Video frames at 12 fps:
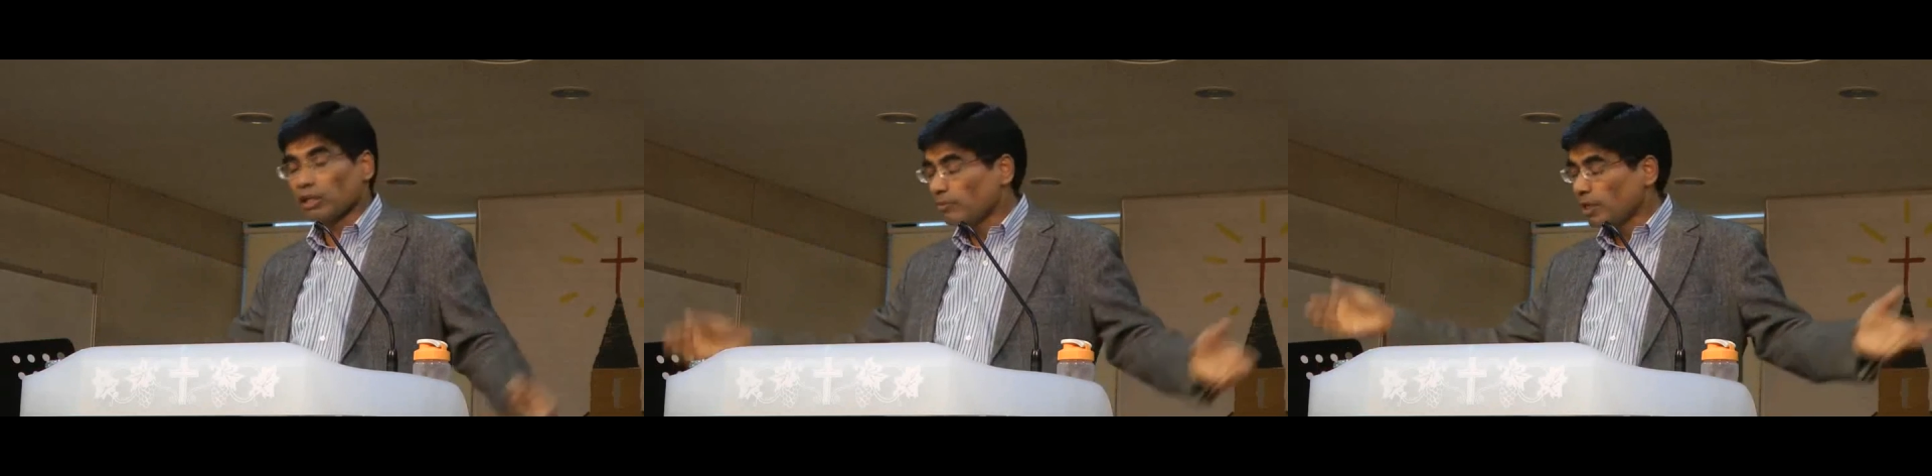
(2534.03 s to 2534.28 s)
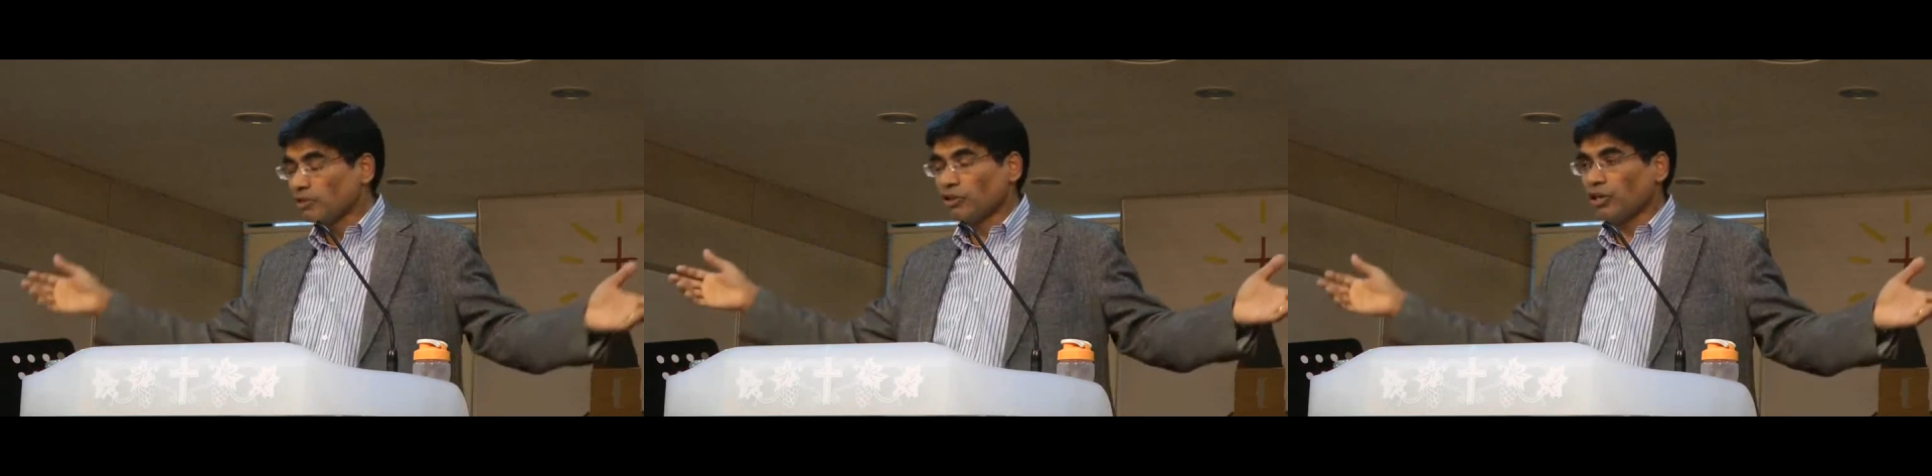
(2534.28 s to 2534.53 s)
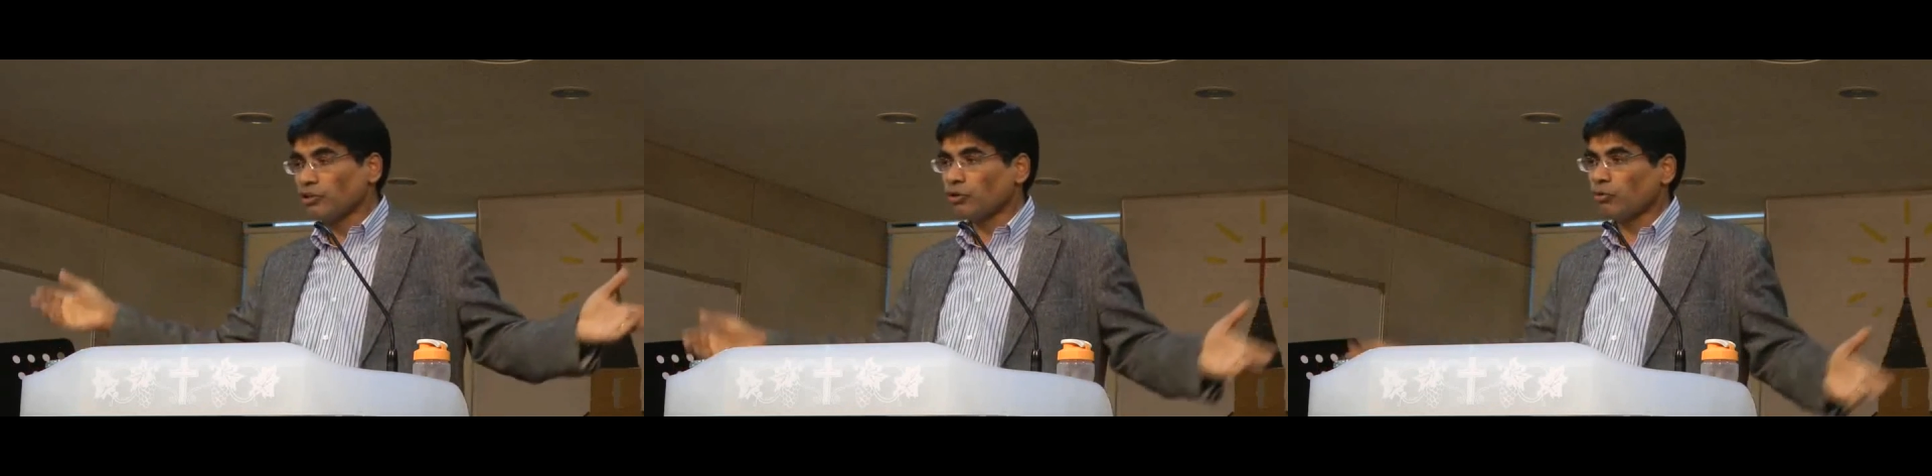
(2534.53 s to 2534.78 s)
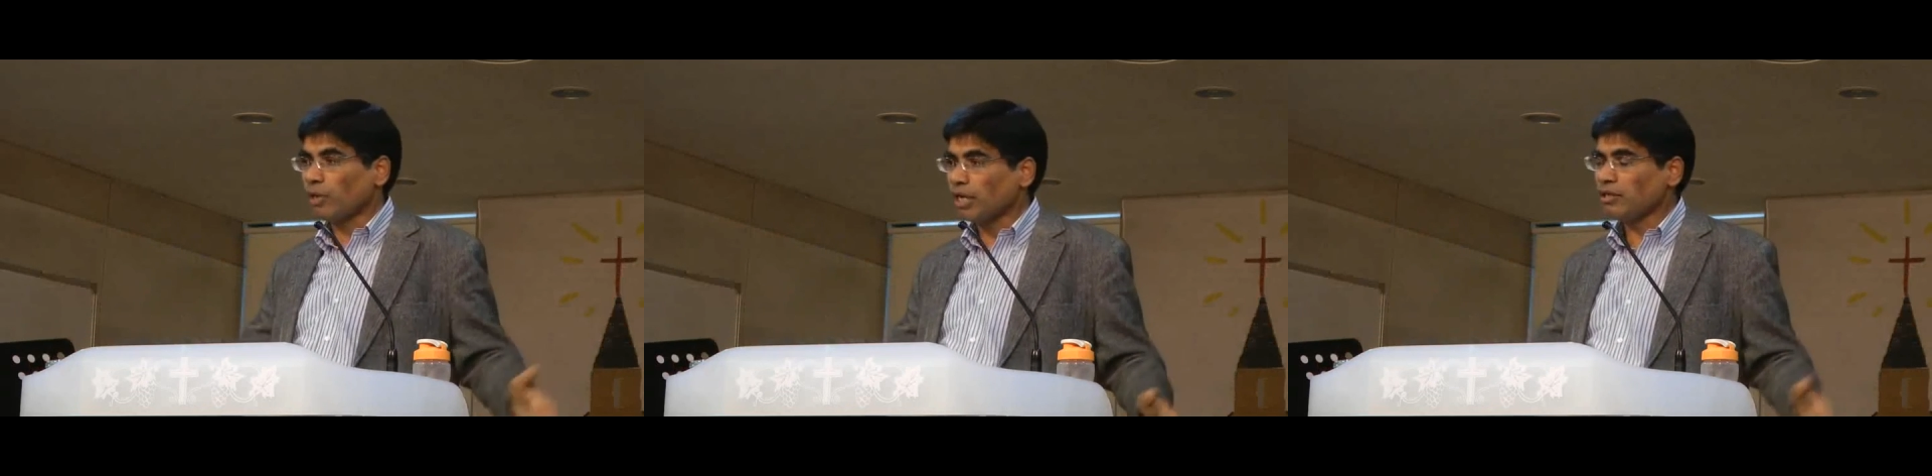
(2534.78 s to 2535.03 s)
It may change
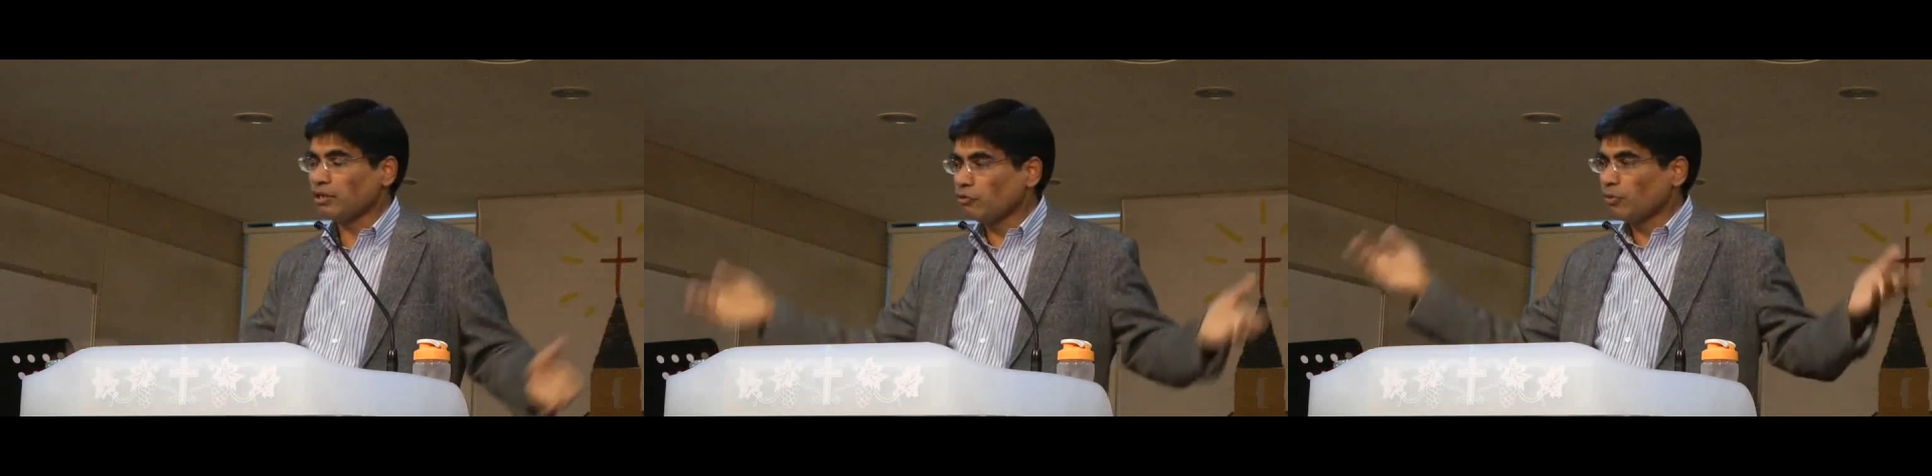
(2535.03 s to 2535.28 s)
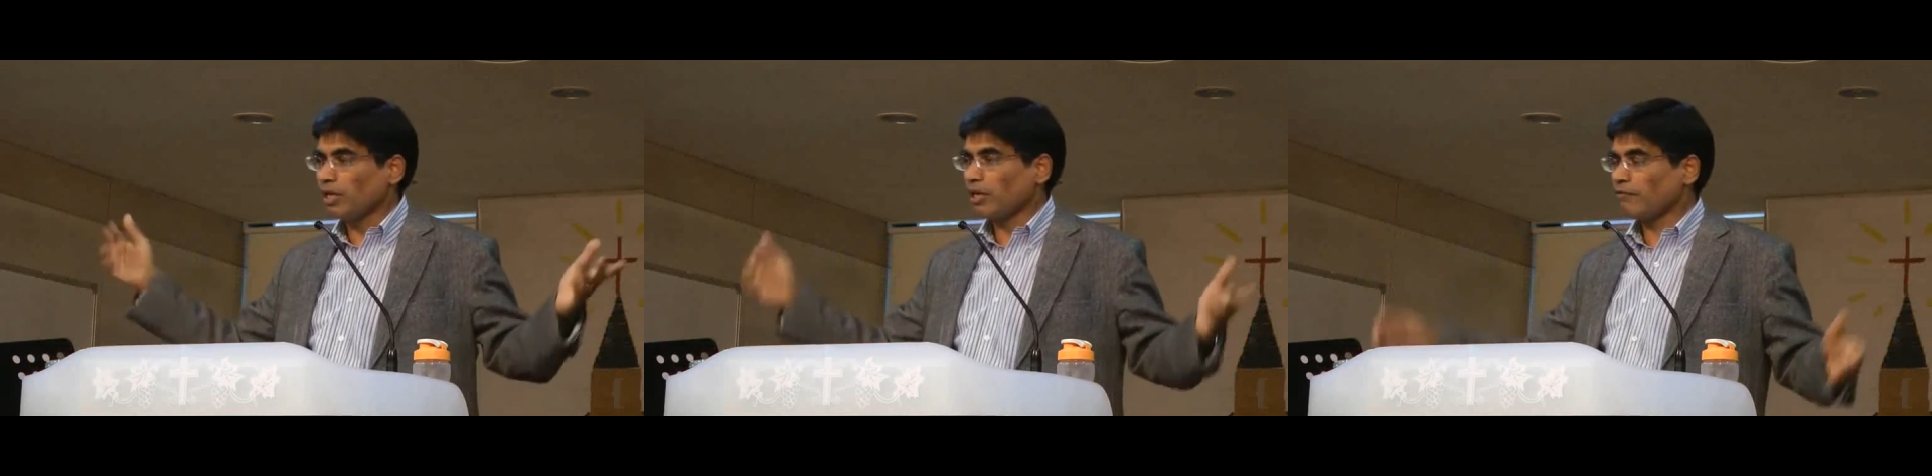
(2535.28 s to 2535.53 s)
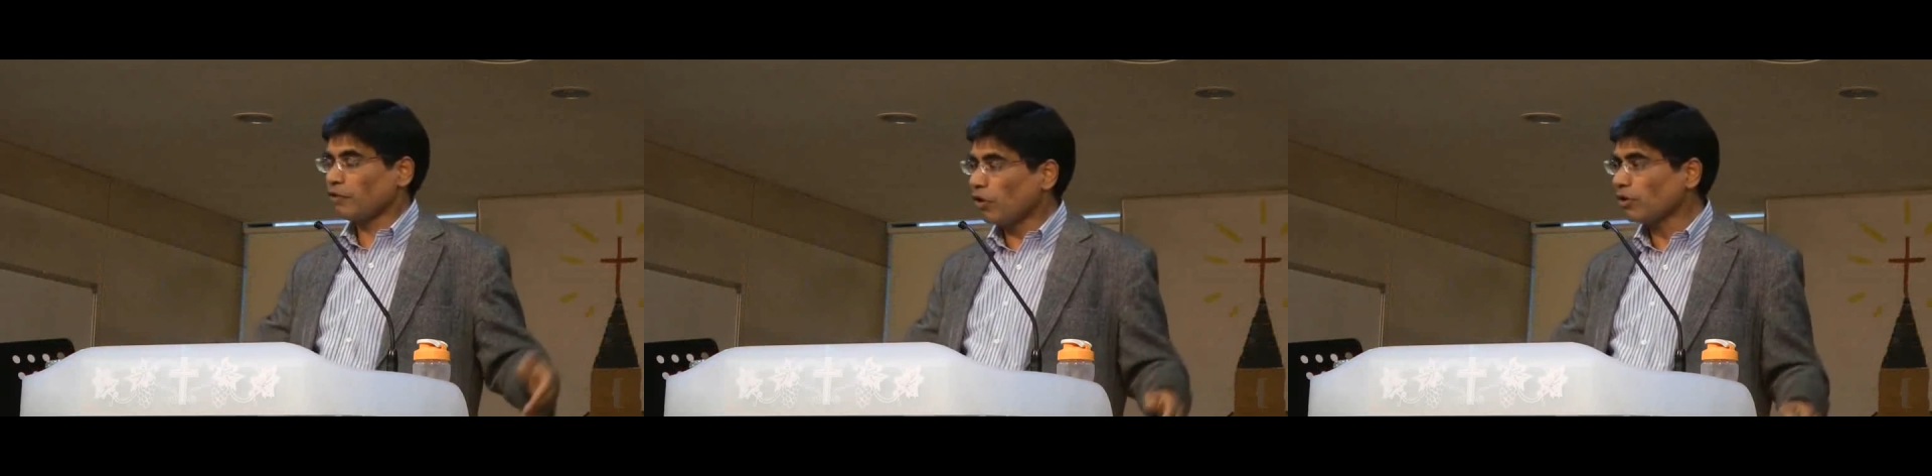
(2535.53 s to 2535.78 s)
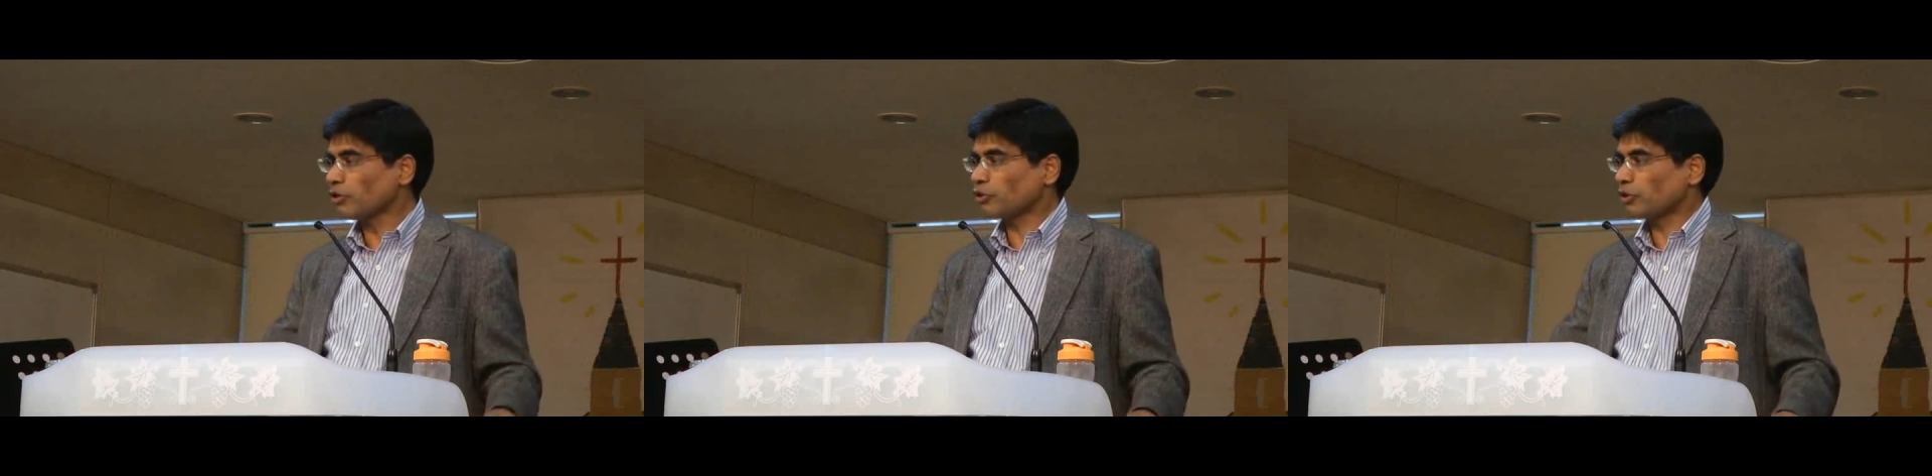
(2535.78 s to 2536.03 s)
your mind, you may have
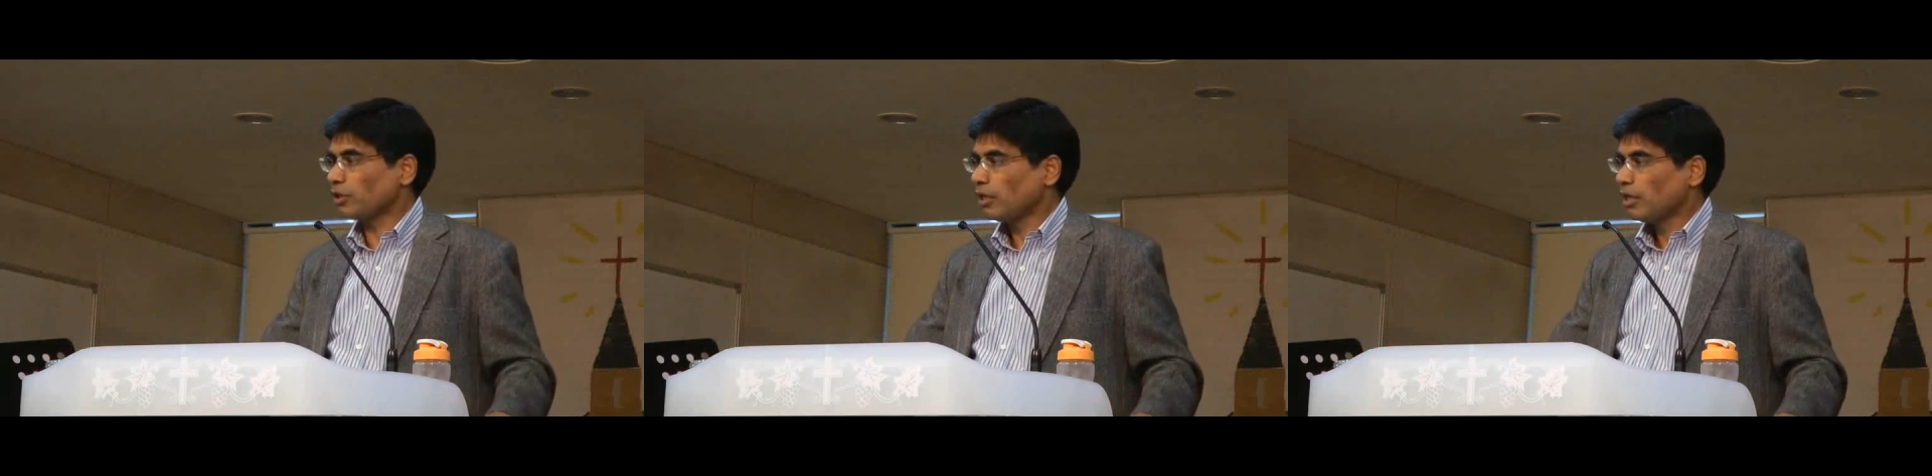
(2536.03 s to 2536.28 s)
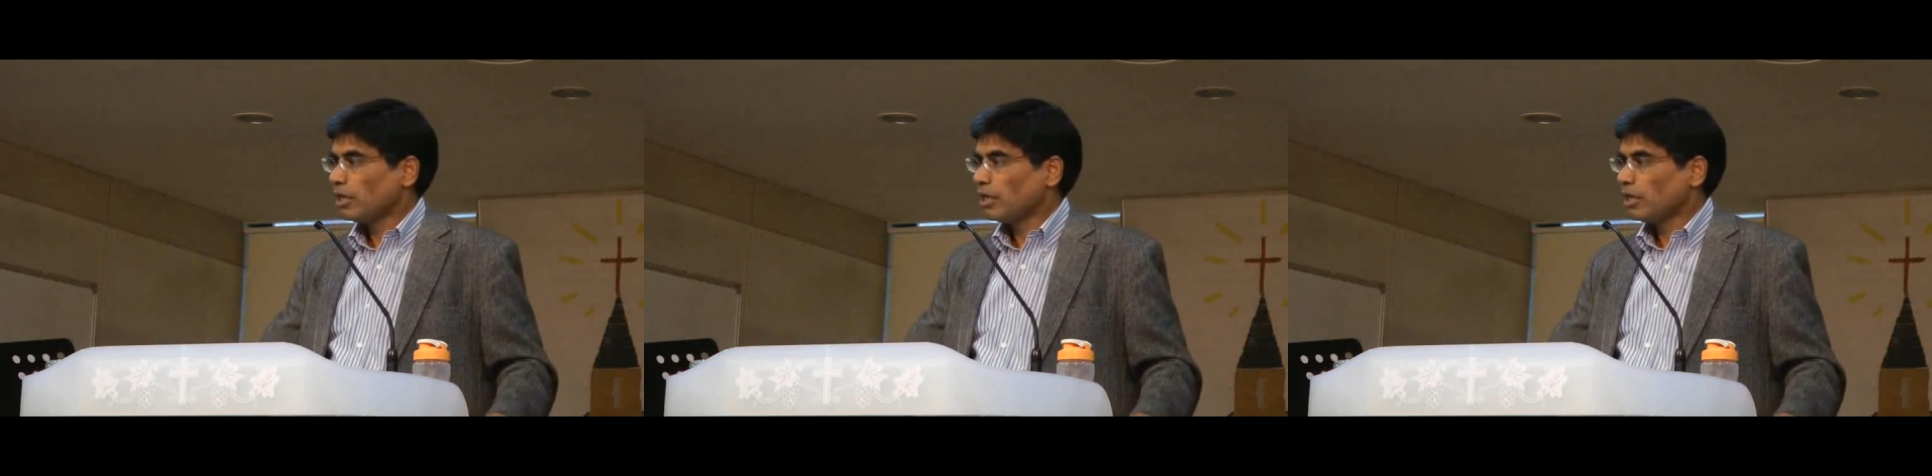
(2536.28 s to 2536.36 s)
knowledge.